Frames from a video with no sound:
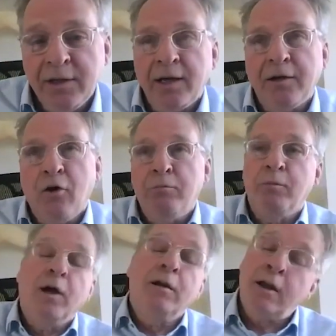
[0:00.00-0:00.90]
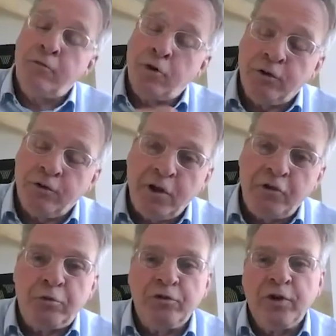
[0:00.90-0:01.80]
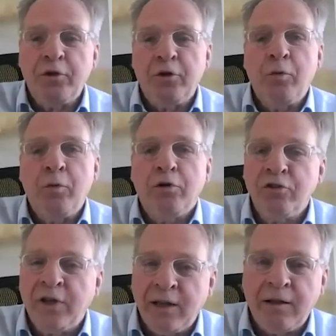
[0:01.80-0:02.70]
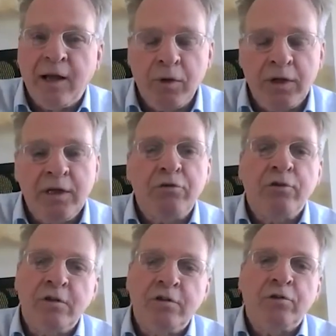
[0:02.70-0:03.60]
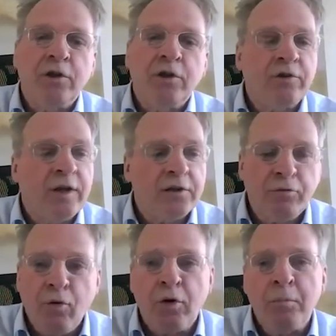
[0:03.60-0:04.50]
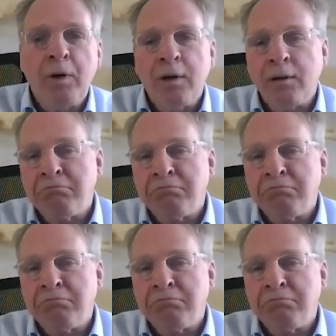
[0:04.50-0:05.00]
And a lot of organizations would say, you know, we understand that we need to digitally transform, but